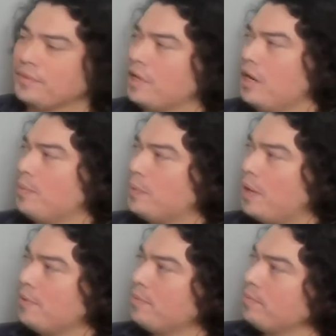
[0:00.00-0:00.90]
uh,
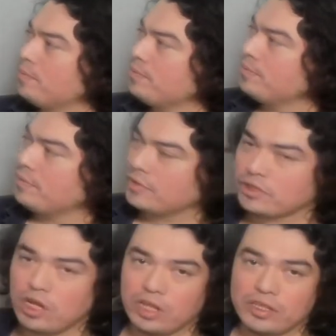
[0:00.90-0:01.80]
problem. It's
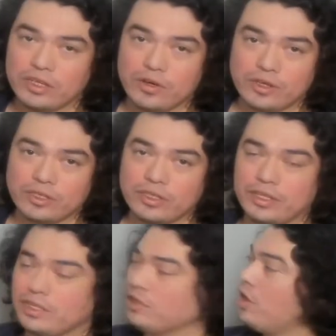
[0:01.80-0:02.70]
called the
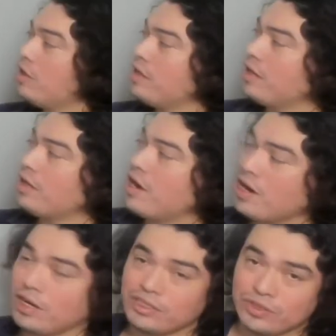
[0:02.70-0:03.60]
it's called the
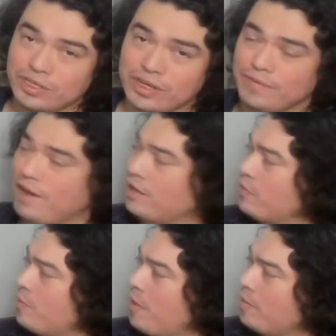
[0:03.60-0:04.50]
Karla's Tortilla Factory
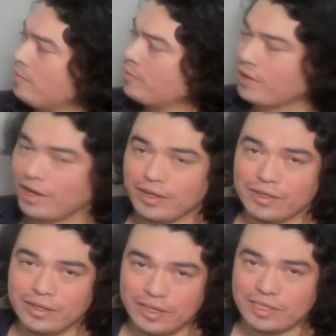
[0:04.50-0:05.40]
problem. Okay,
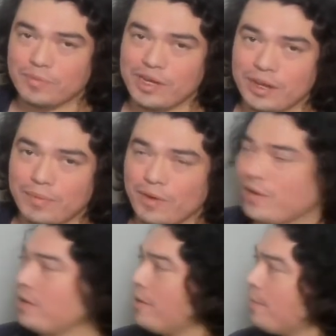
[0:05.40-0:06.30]
let's begin by
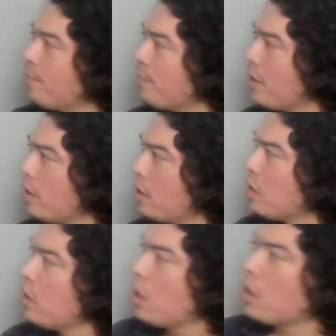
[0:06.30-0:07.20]
reading it.
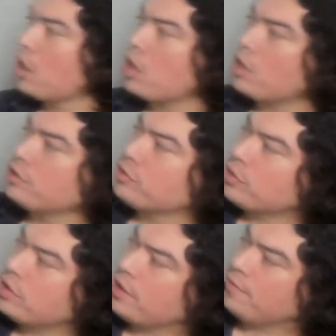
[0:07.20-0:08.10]
Karla's
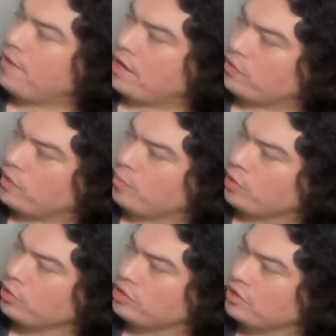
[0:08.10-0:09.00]
Tortilla Factory
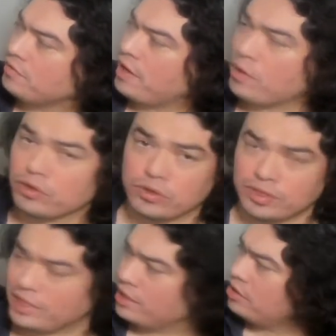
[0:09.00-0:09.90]
produces flour
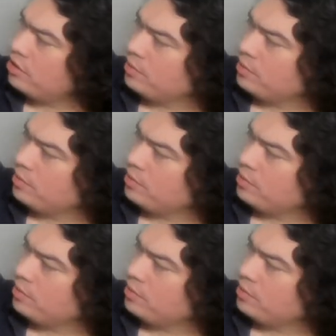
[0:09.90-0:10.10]
tortillas